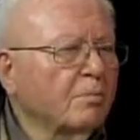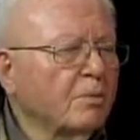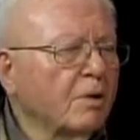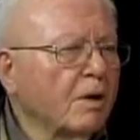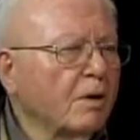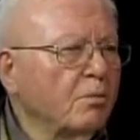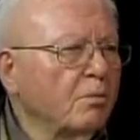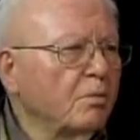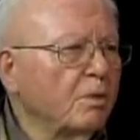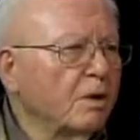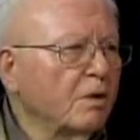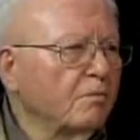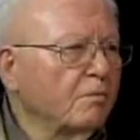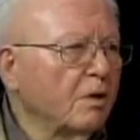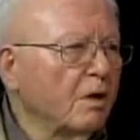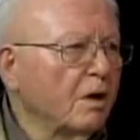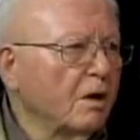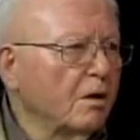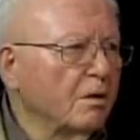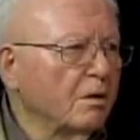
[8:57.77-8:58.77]
by one of
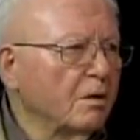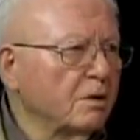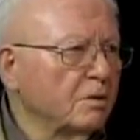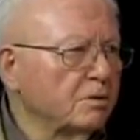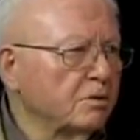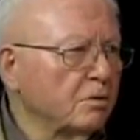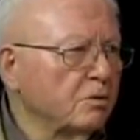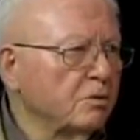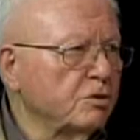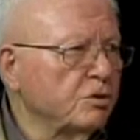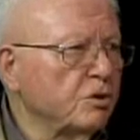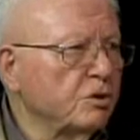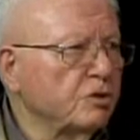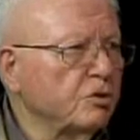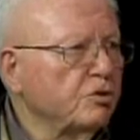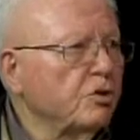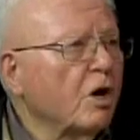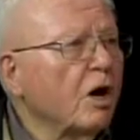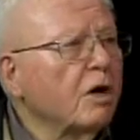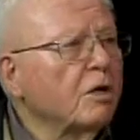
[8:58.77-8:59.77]
our associates,
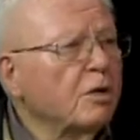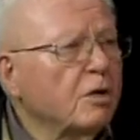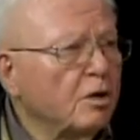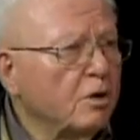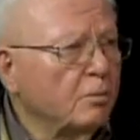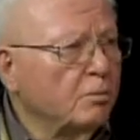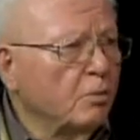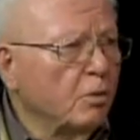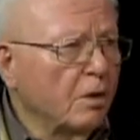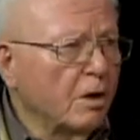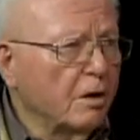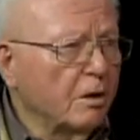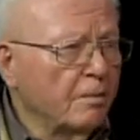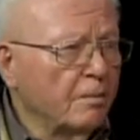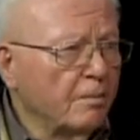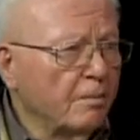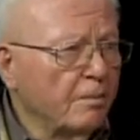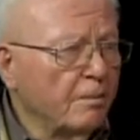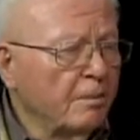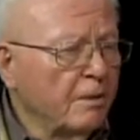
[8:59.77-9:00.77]
John Gilborn.
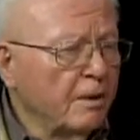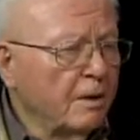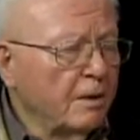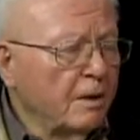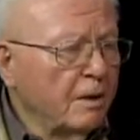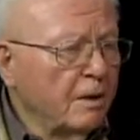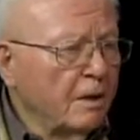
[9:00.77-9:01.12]
Mm -hmm.